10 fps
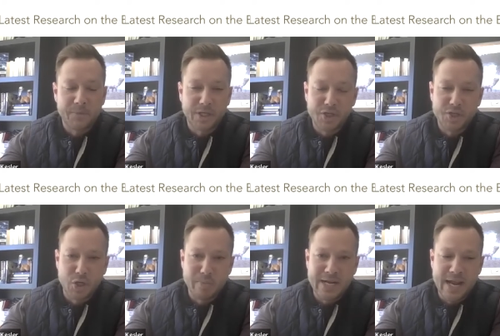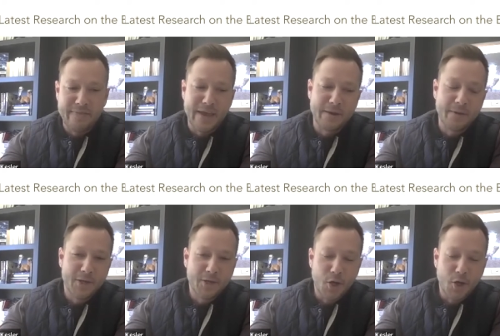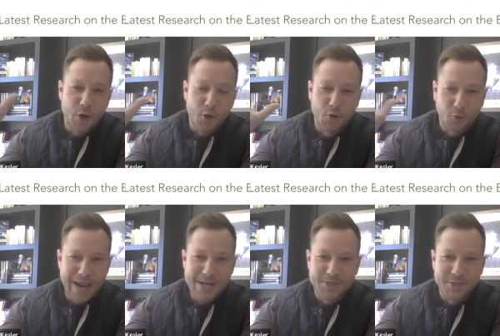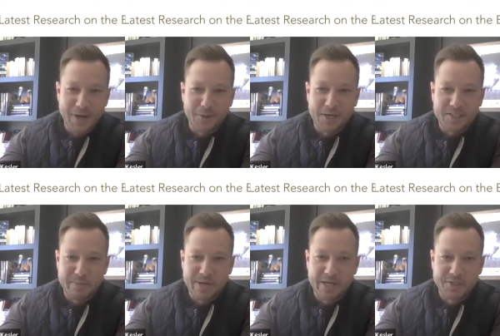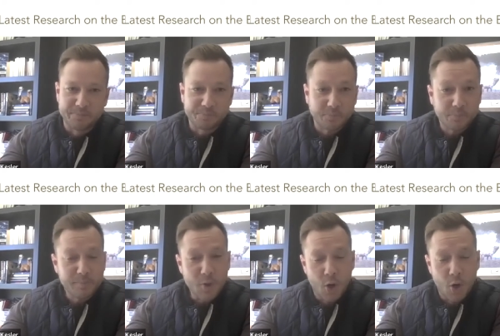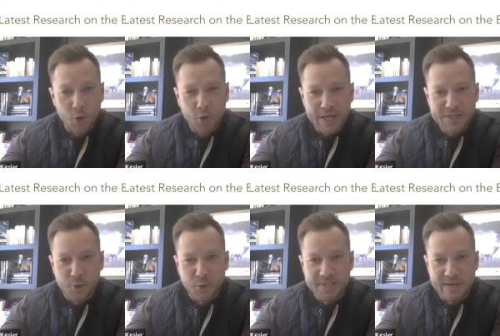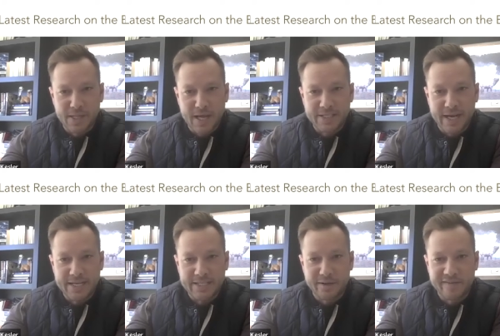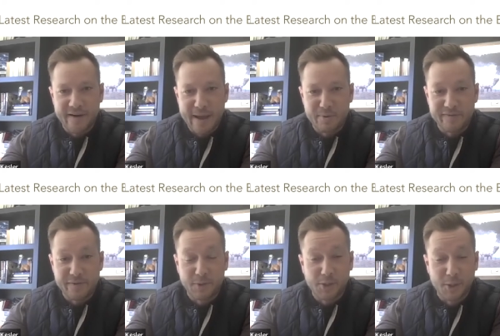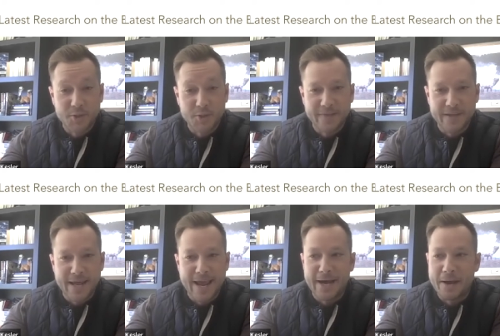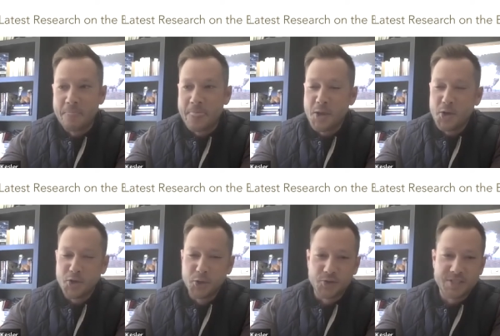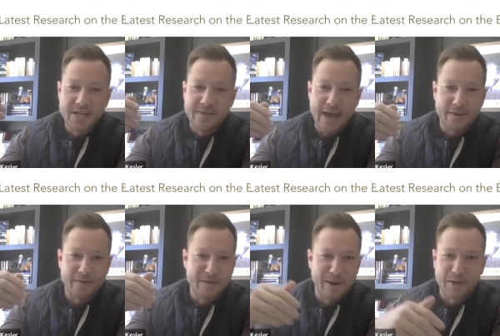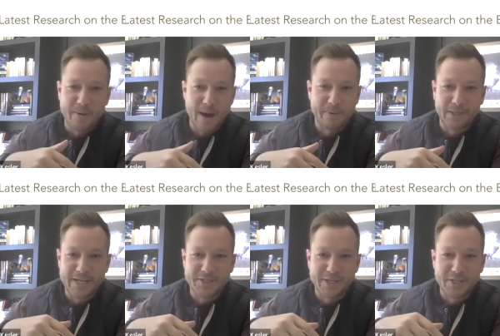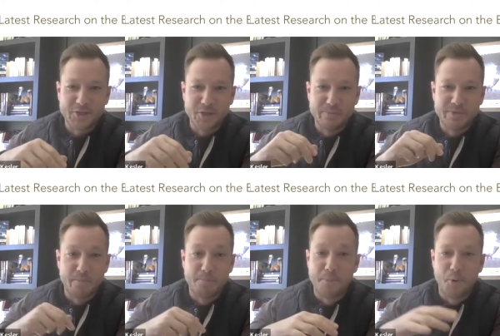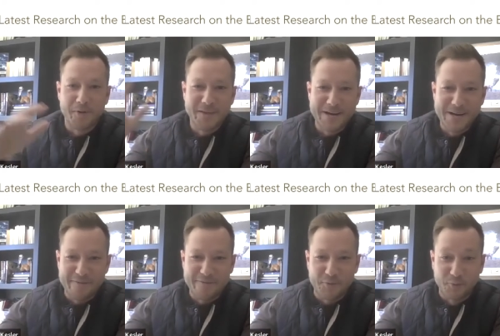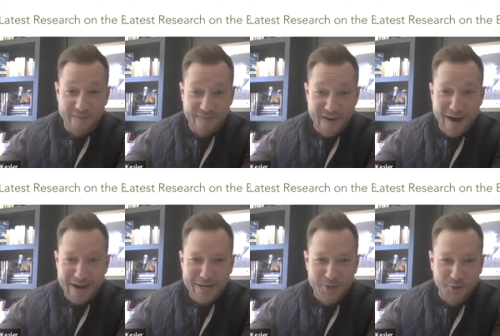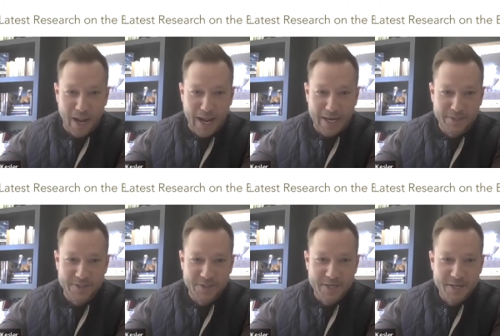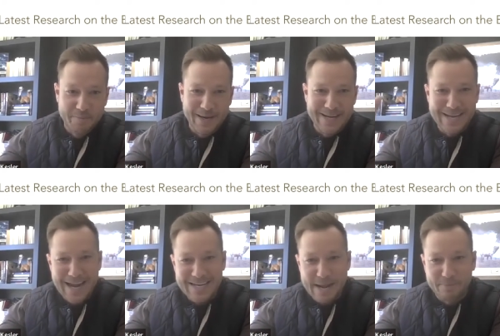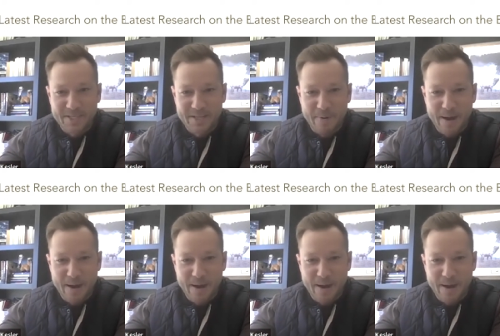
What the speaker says: consuming. And then, you know, grains are interesting because whole grains, of course, have a lot of dietary fiber. And if you look closely at the data, you'll see that the American population consumes more than enough refined grains, but 98% of the